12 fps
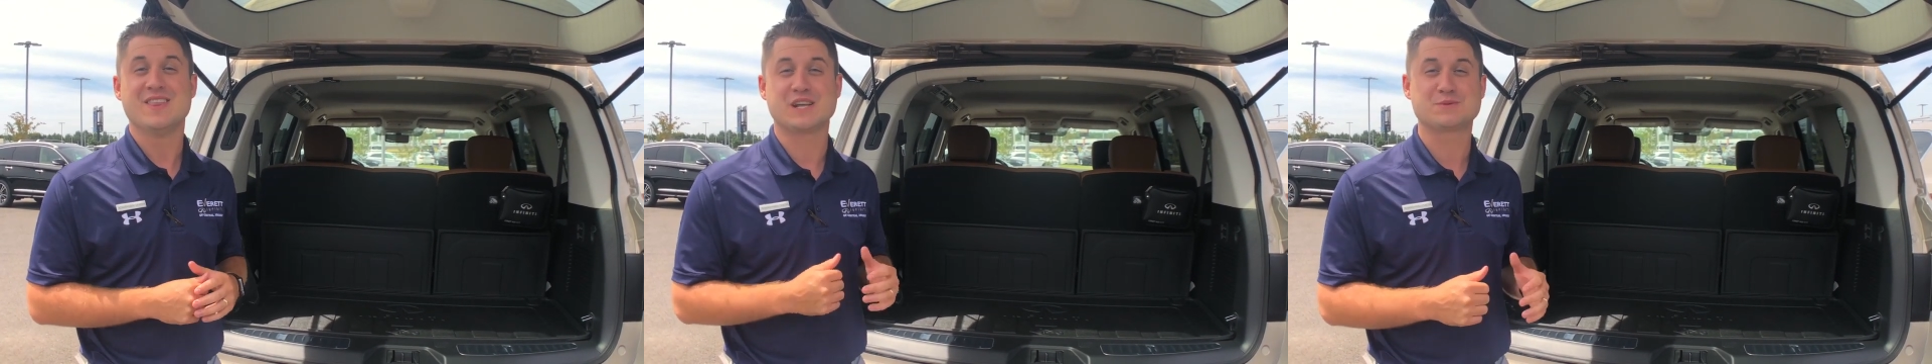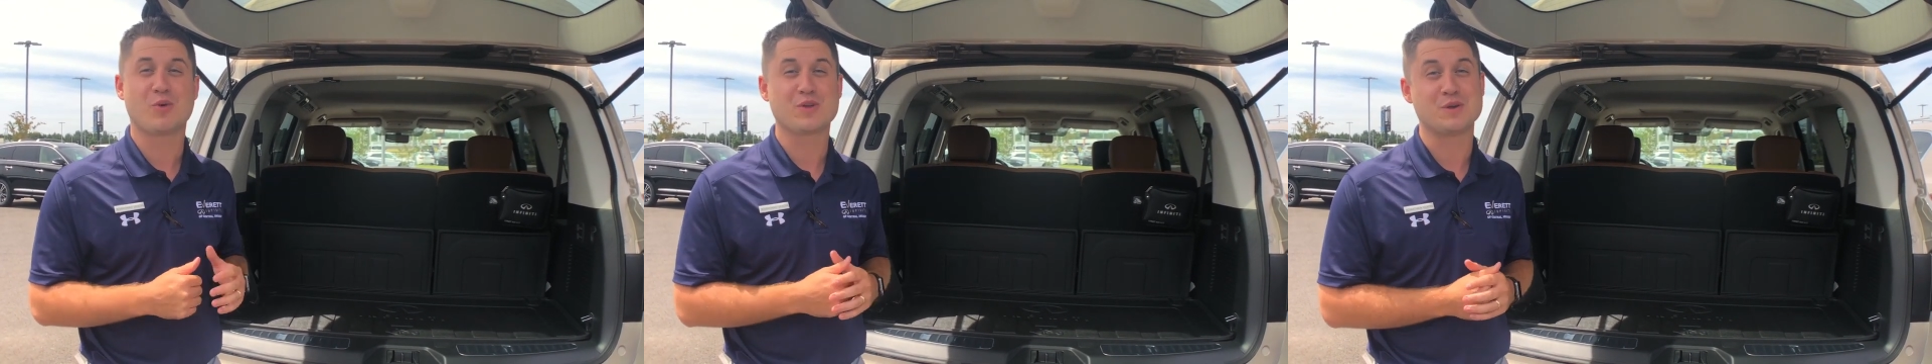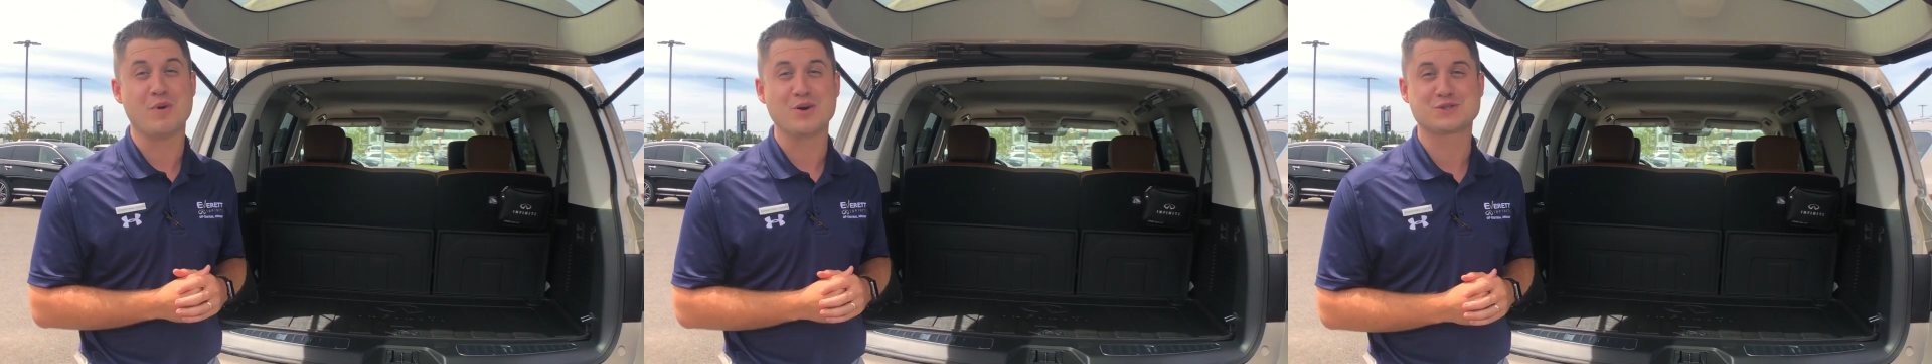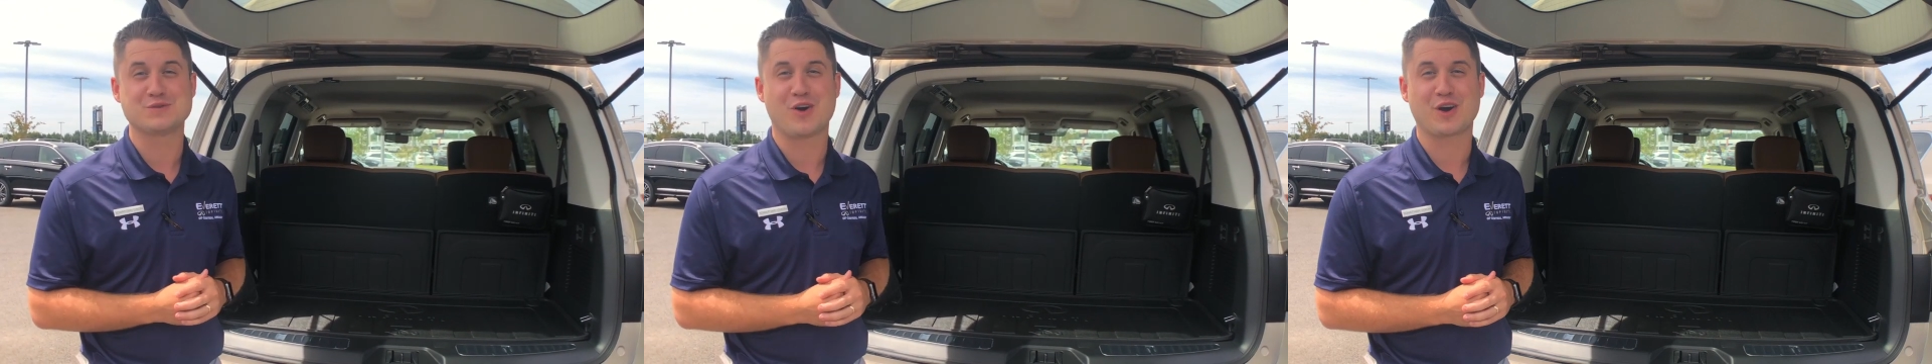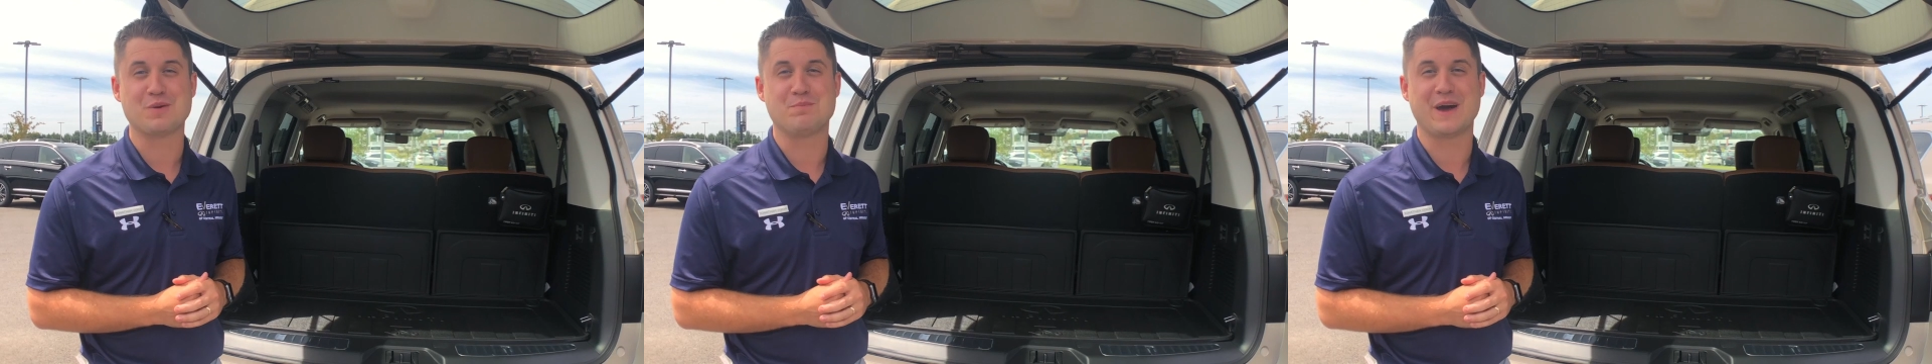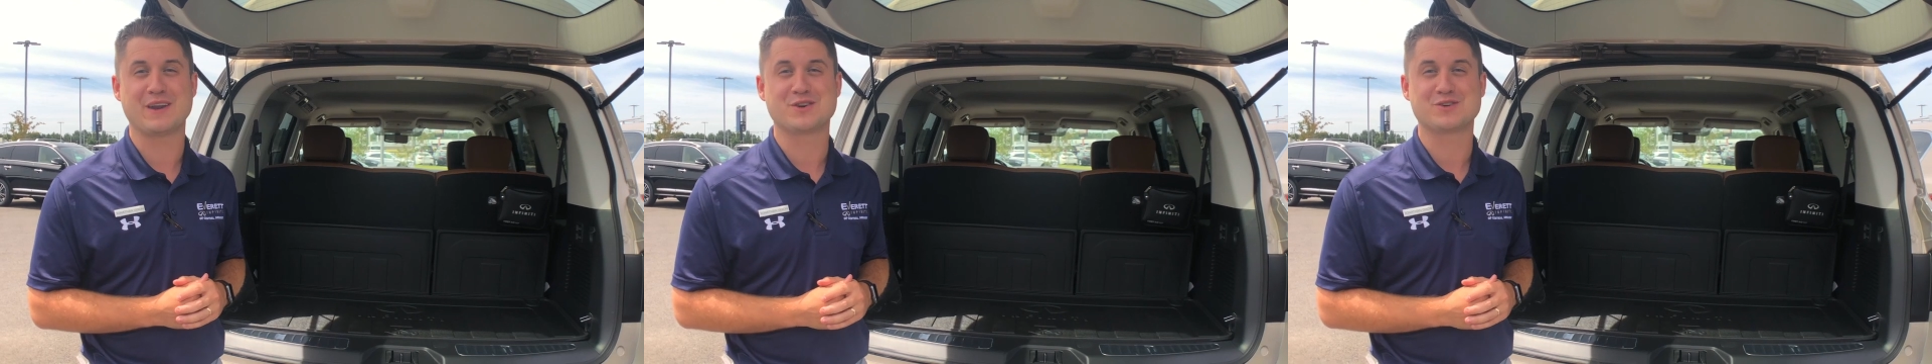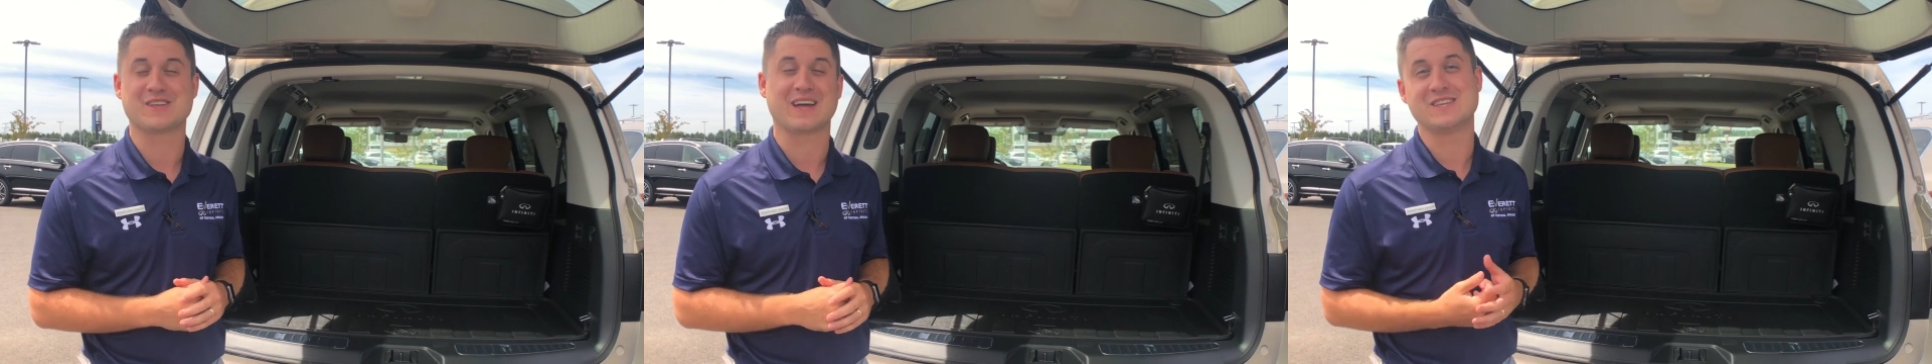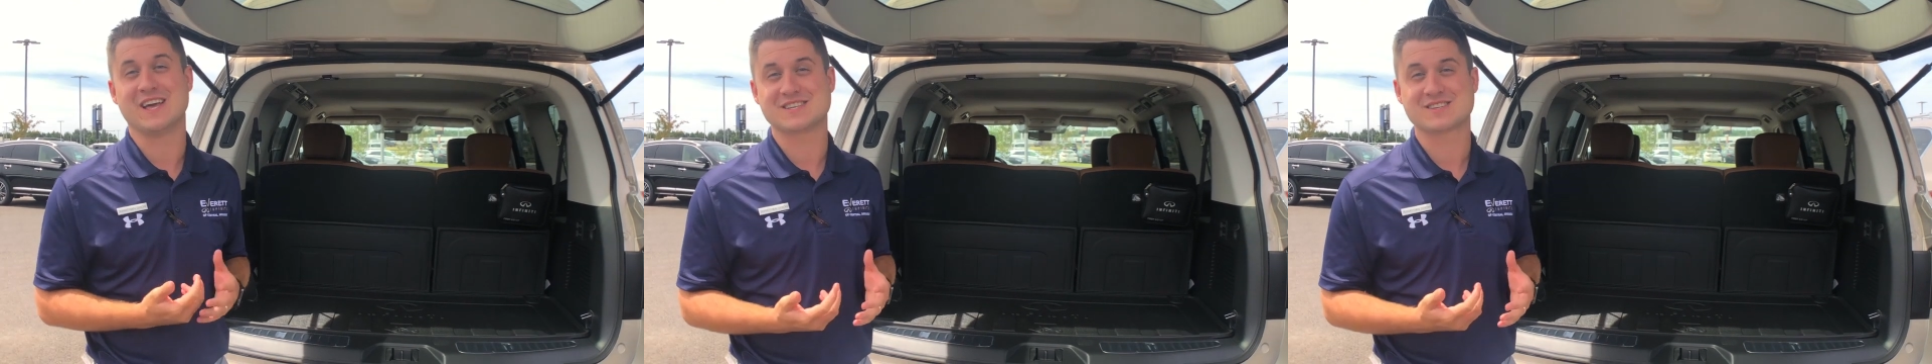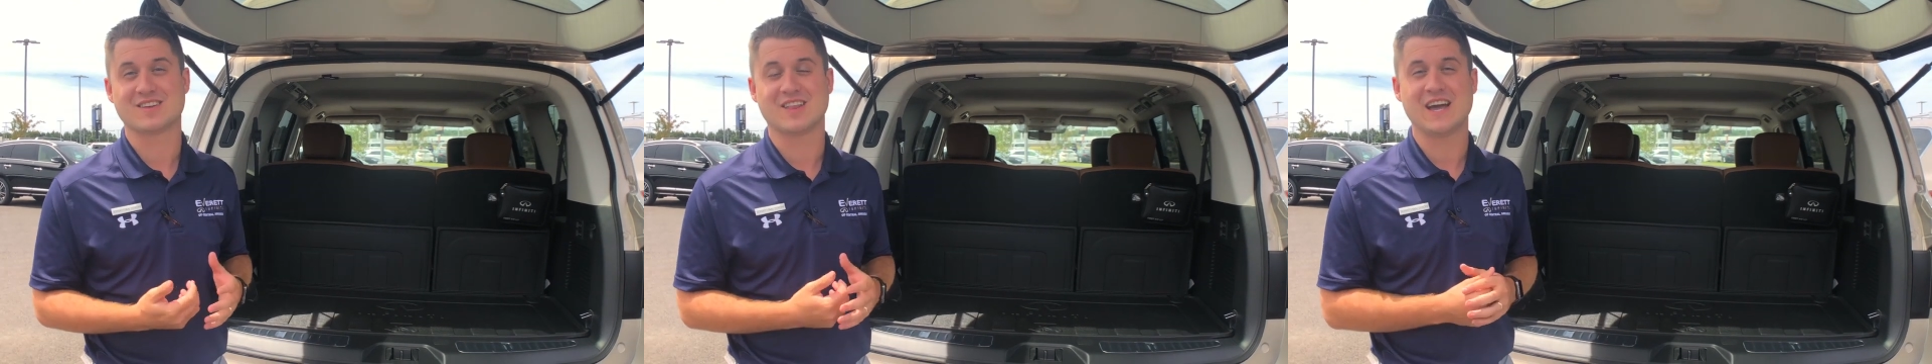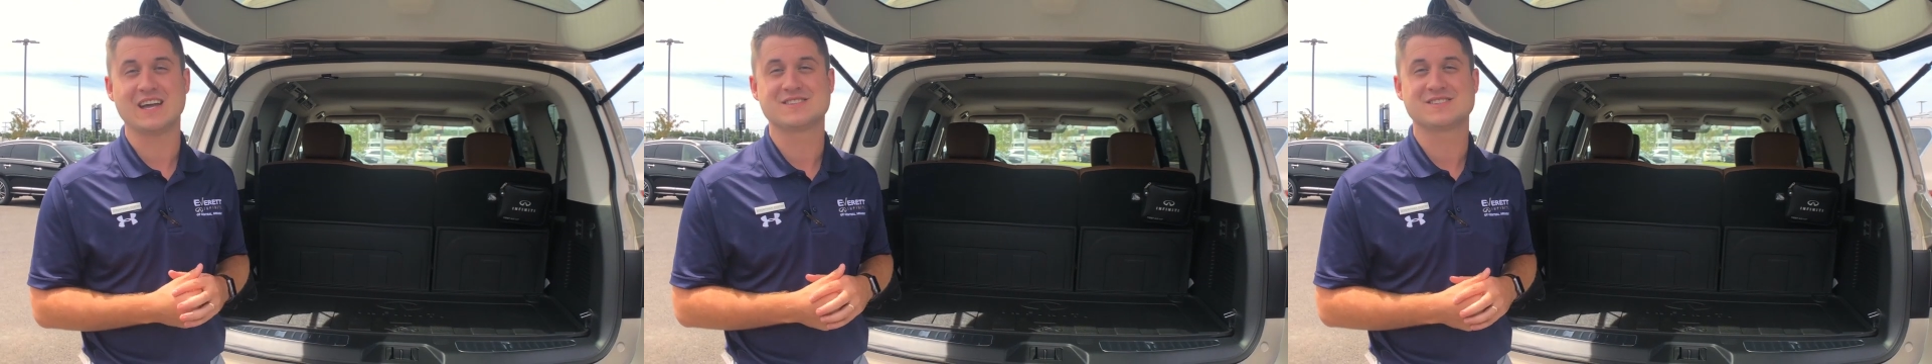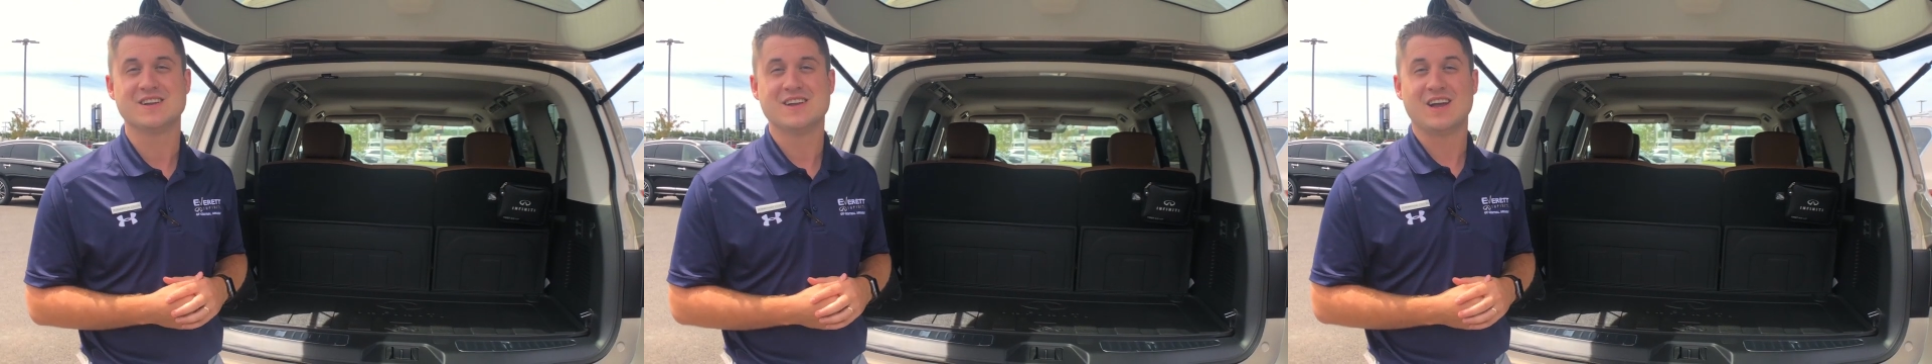That's more than most of our competitors, like the Escalades,